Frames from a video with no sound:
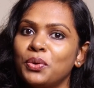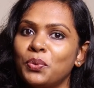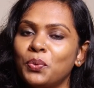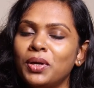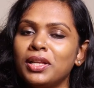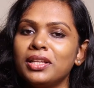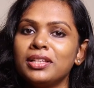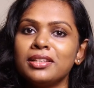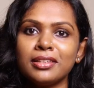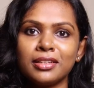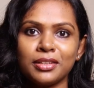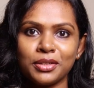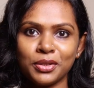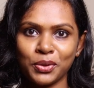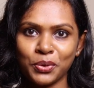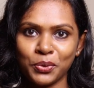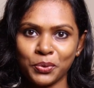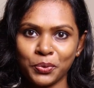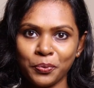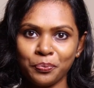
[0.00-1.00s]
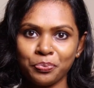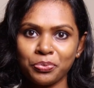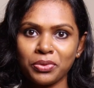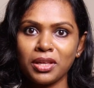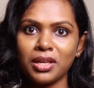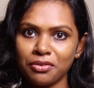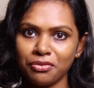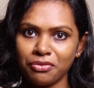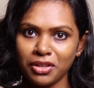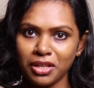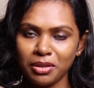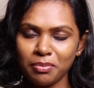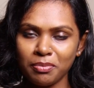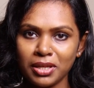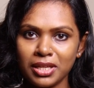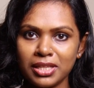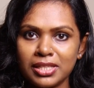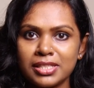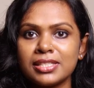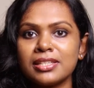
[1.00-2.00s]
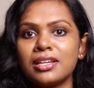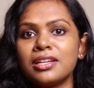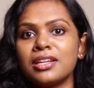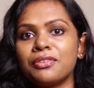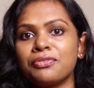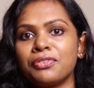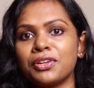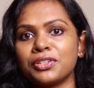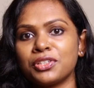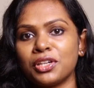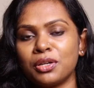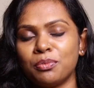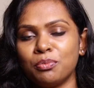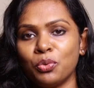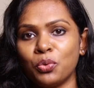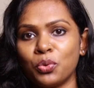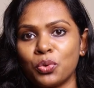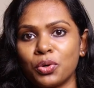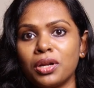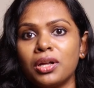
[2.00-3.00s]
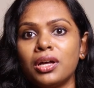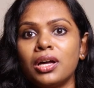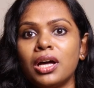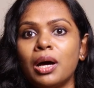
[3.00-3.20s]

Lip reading: Well, no. Females are affected more,